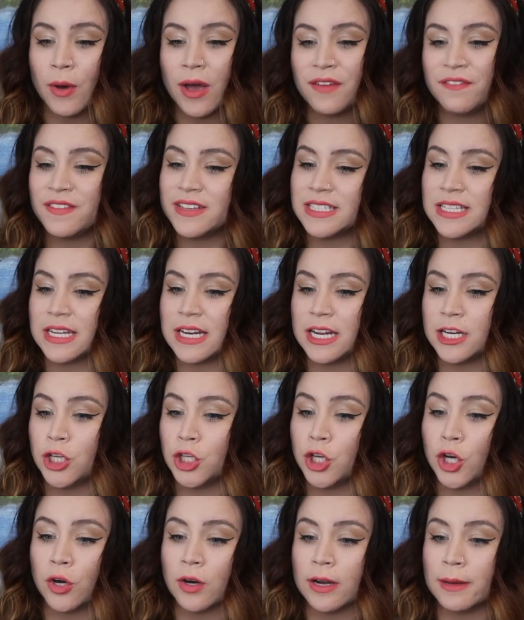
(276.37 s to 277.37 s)
I Visited
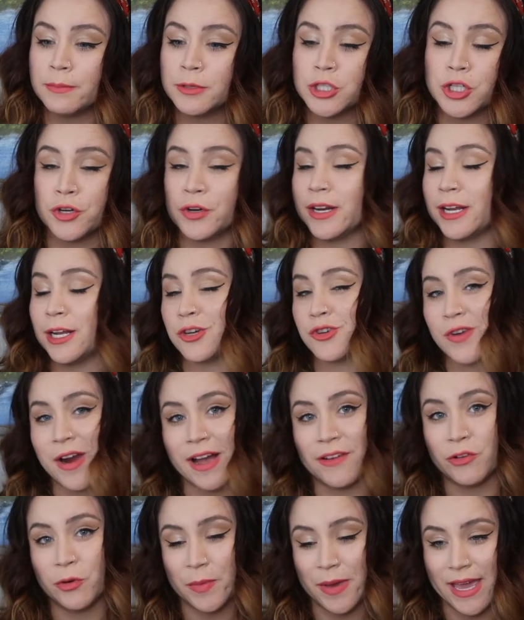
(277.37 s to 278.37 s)
Europe During a
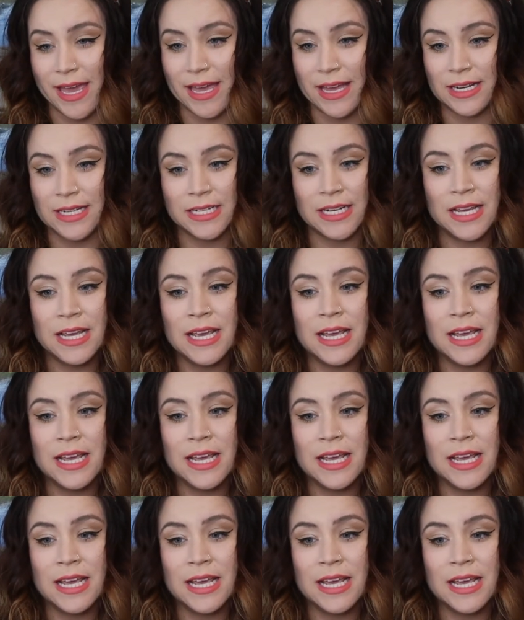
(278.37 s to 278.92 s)
Travel Ban.